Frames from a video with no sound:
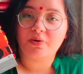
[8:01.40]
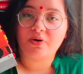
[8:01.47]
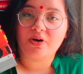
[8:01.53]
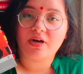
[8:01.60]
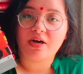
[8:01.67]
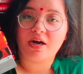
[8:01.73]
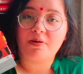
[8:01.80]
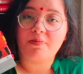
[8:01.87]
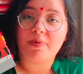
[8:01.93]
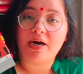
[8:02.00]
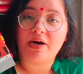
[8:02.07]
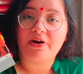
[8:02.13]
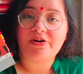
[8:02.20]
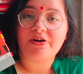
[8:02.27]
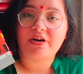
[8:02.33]
book
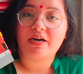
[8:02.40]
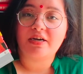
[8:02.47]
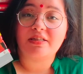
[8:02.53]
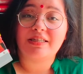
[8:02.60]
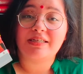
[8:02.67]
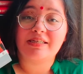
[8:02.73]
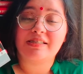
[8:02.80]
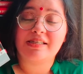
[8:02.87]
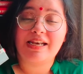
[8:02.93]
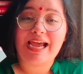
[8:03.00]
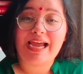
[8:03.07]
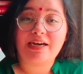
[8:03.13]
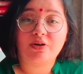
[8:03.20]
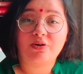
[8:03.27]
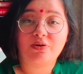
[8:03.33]
about this
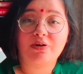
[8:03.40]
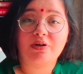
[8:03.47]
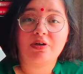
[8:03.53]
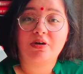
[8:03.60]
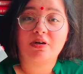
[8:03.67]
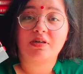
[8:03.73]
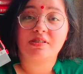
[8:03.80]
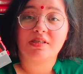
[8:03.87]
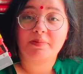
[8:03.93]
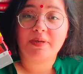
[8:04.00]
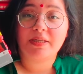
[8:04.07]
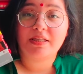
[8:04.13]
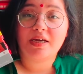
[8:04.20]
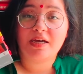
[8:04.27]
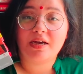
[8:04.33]
landowner or a
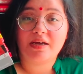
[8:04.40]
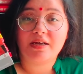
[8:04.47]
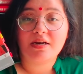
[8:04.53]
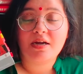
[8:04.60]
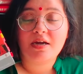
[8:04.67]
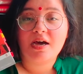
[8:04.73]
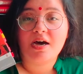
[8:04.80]
zamindar,